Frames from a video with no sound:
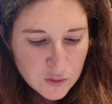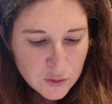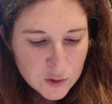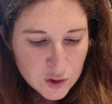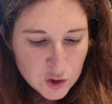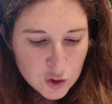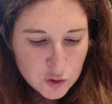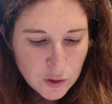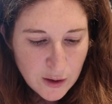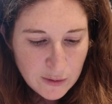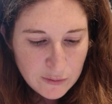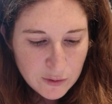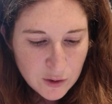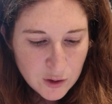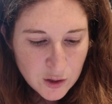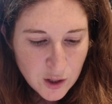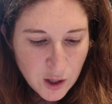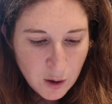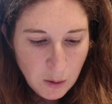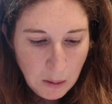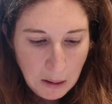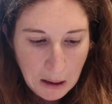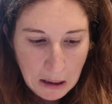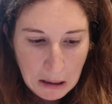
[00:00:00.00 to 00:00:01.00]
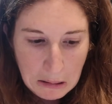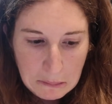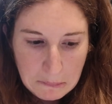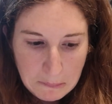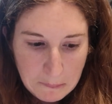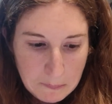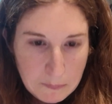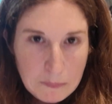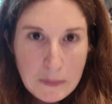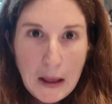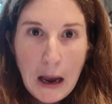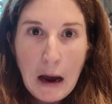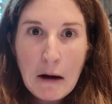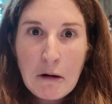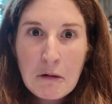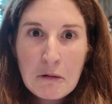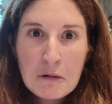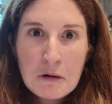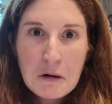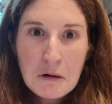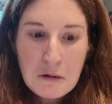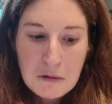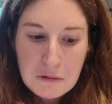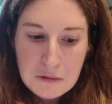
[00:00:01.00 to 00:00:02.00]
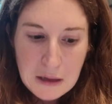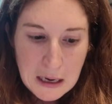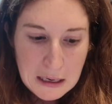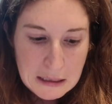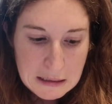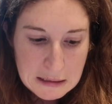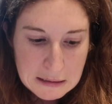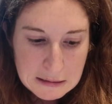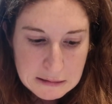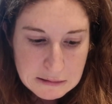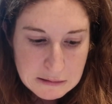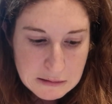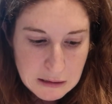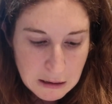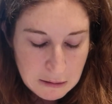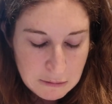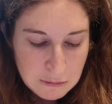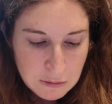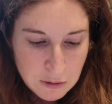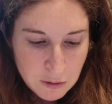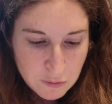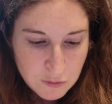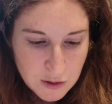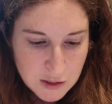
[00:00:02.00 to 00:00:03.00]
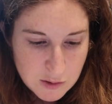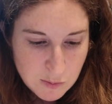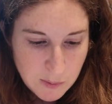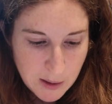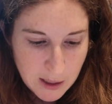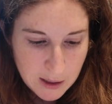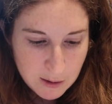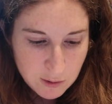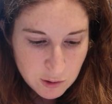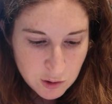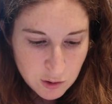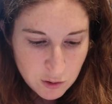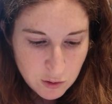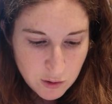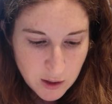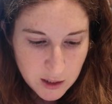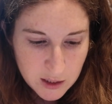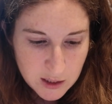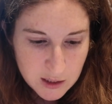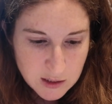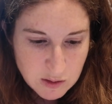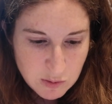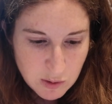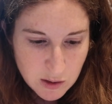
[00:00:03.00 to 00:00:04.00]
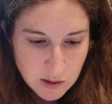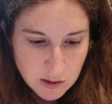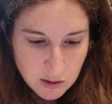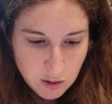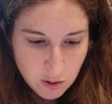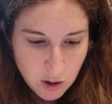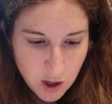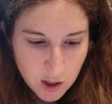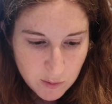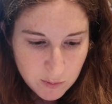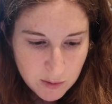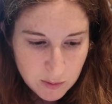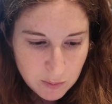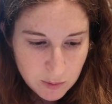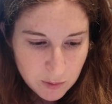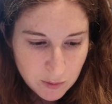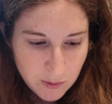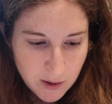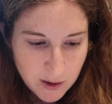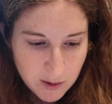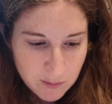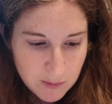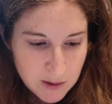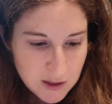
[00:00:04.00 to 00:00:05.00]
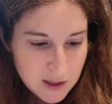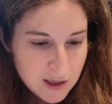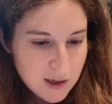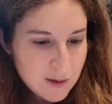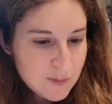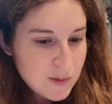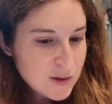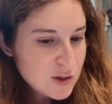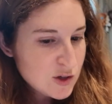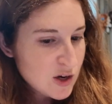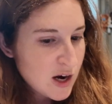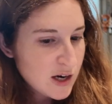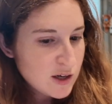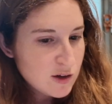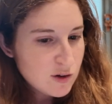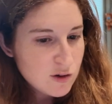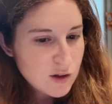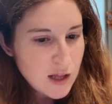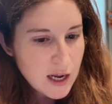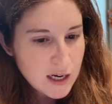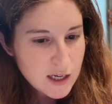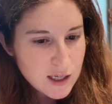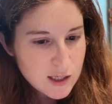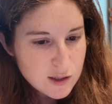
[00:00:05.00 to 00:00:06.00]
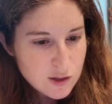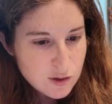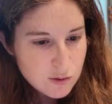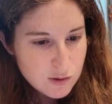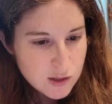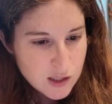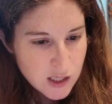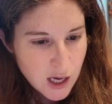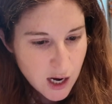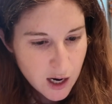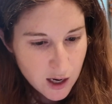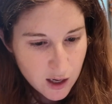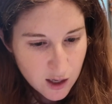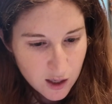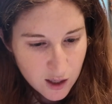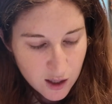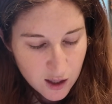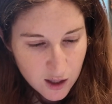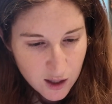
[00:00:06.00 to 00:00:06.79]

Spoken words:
for Trevor Noah. I don't know who that is. I don't know if that's bad. I don't know who that is because a lot of people recommend him. Should I know who that is? Who is that?